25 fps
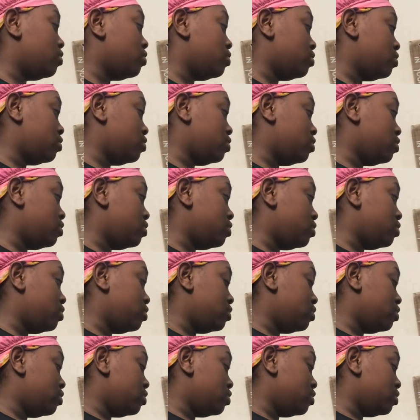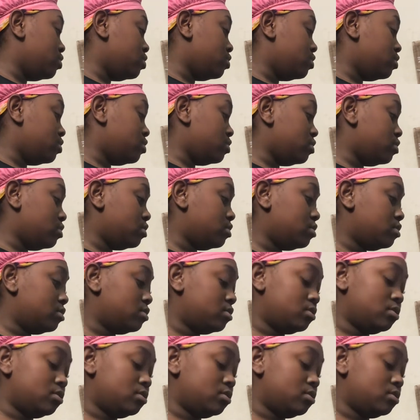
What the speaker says: Nobody speaks.